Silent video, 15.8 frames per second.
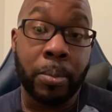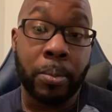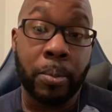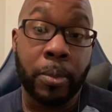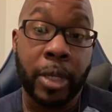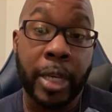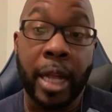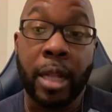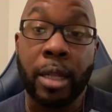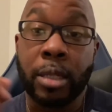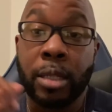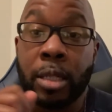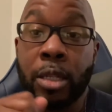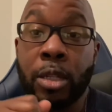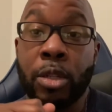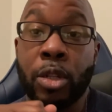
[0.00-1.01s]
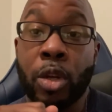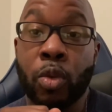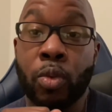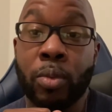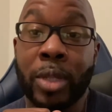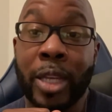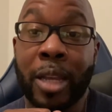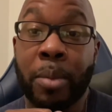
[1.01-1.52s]
Galaxy Note
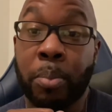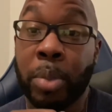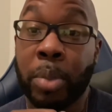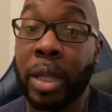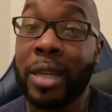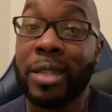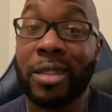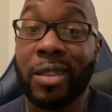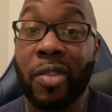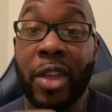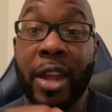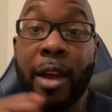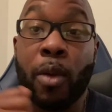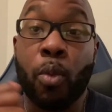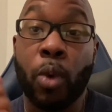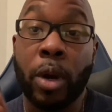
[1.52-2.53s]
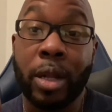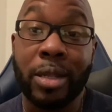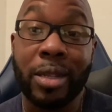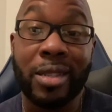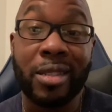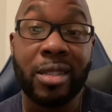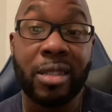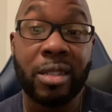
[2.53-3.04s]
10 Plus that I wanted to
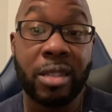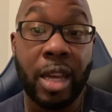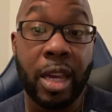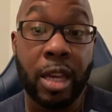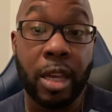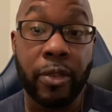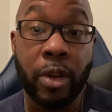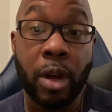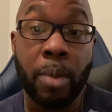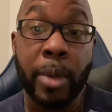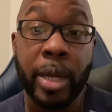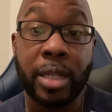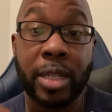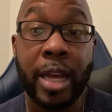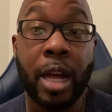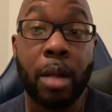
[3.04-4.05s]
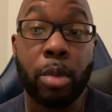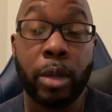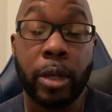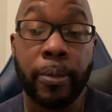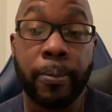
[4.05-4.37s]
save on my tablet.